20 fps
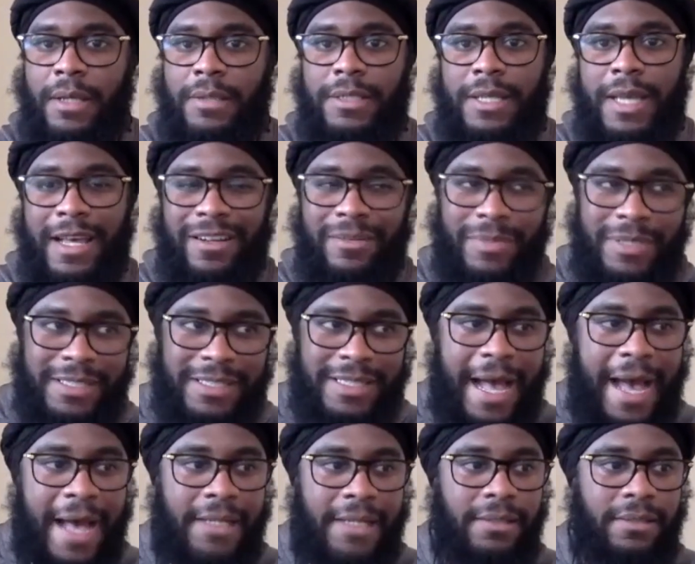to kind of be
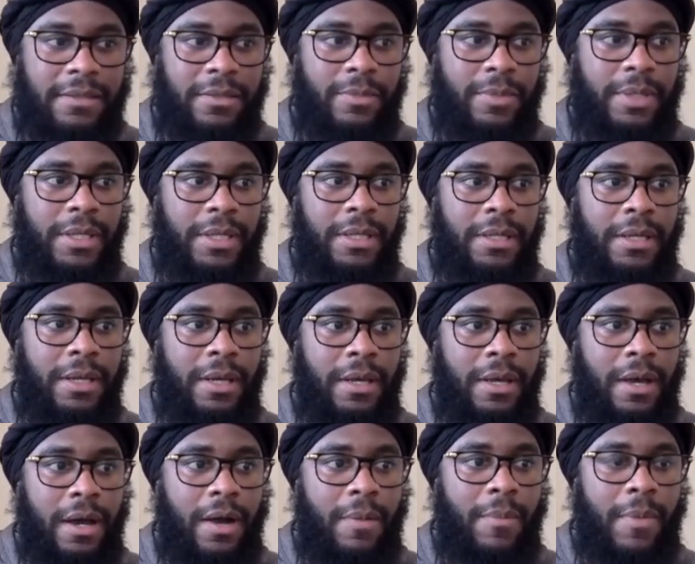silent, to be
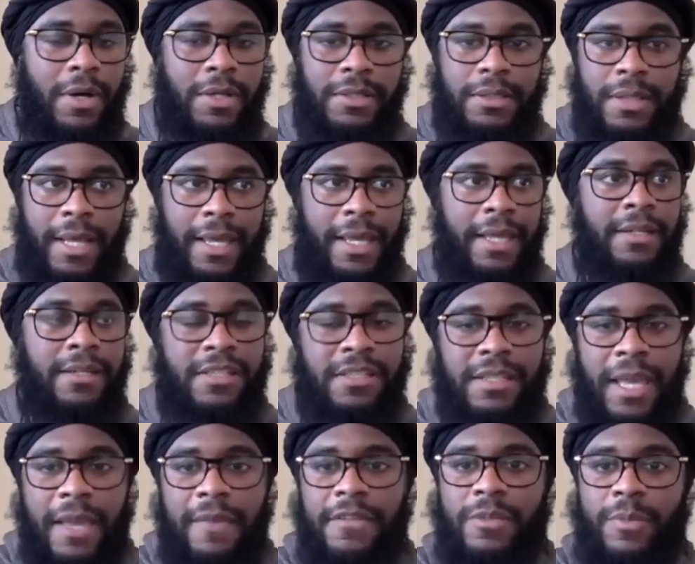amongst like in a
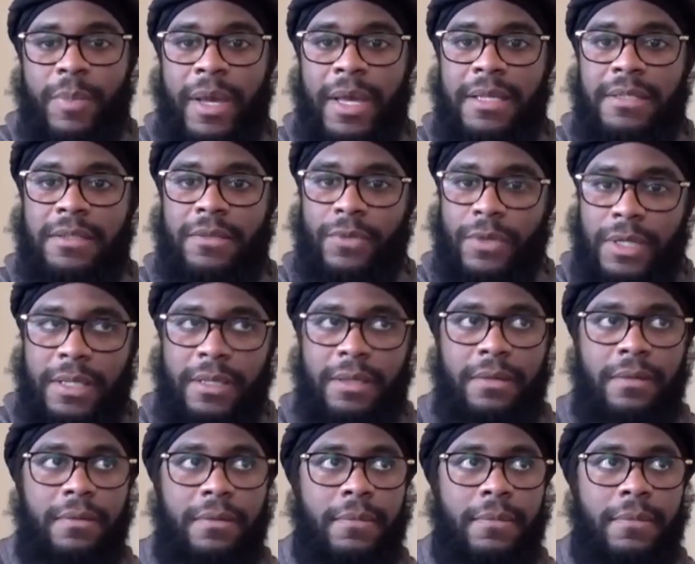safe space, and really,